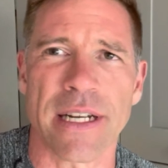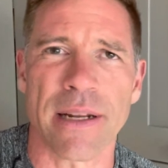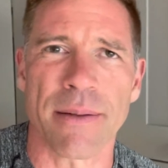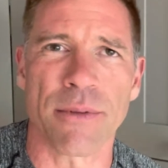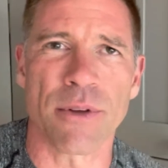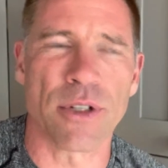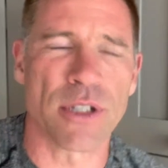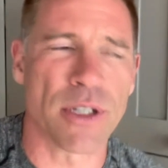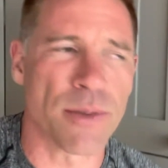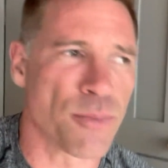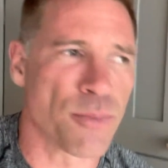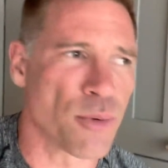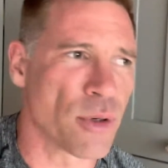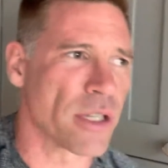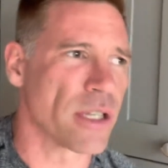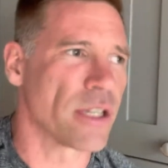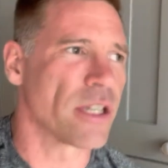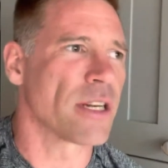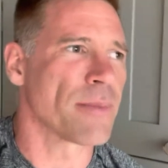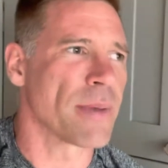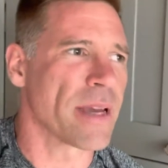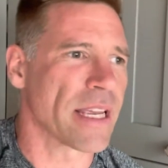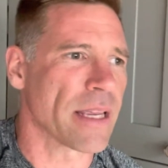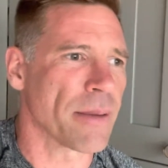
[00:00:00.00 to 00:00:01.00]
I'm usually pretty good
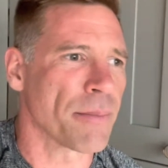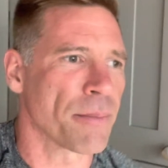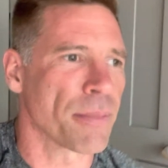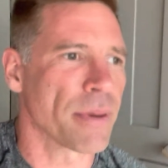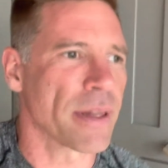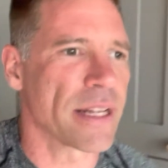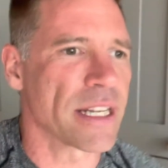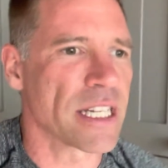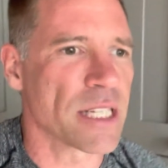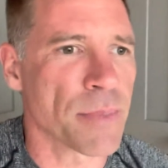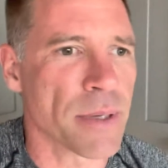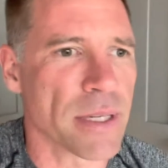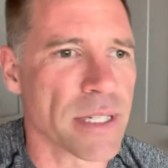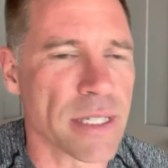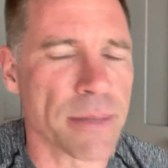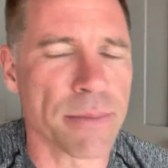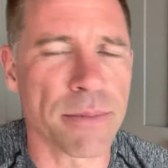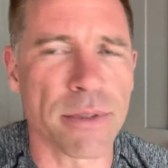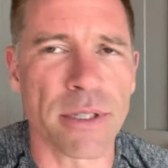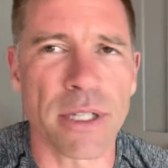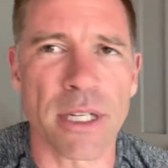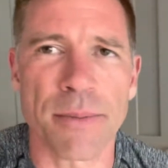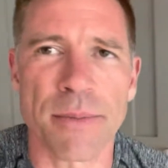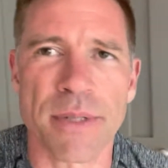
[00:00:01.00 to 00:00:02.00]
at making plans, but
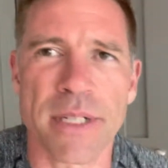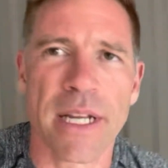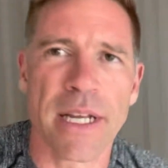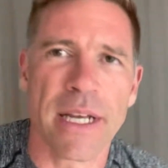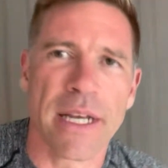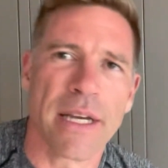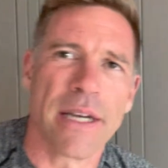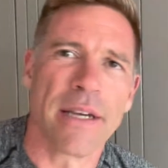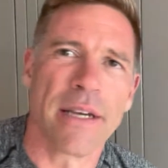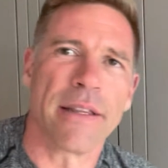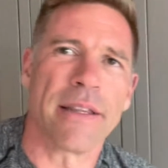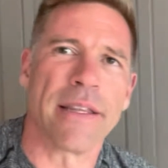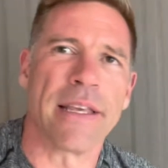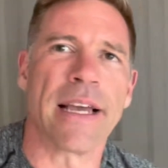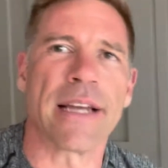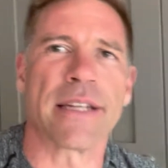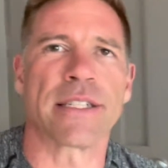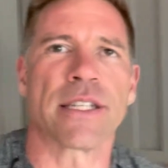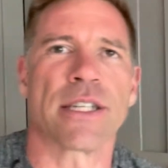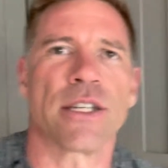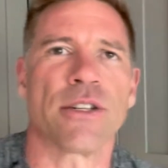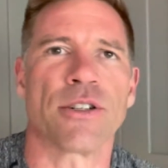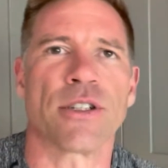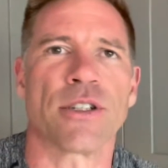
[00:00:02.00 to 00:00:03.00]
sometimes the
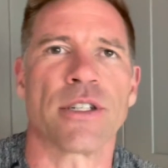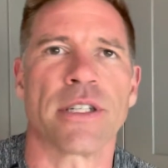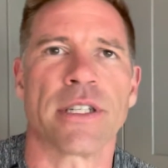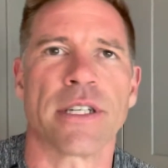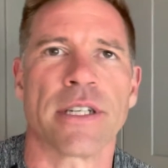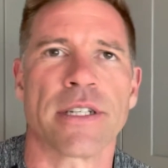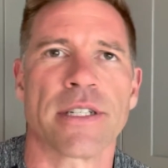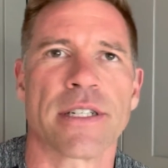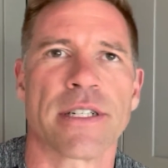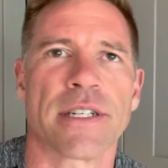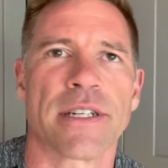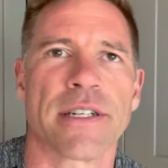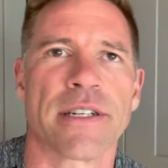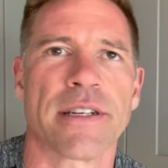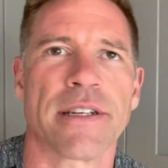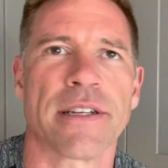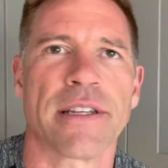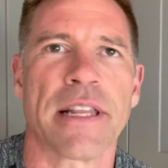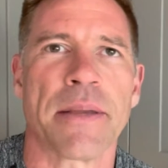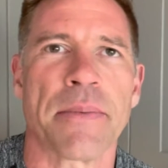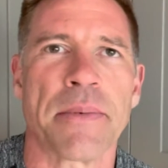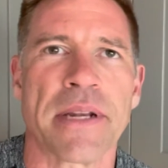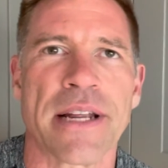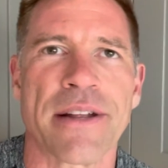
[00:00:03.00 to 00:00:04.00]
execution does uh,
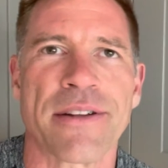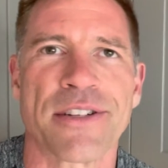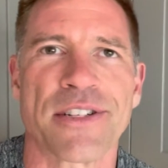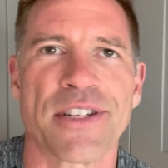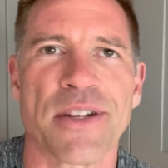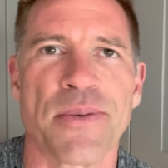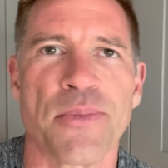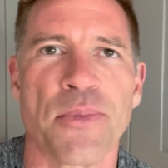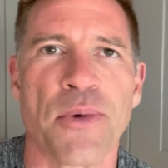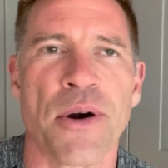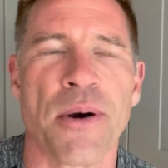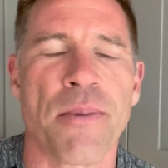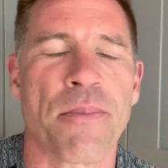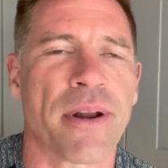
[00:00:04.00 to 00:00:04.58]
let me down somewhat.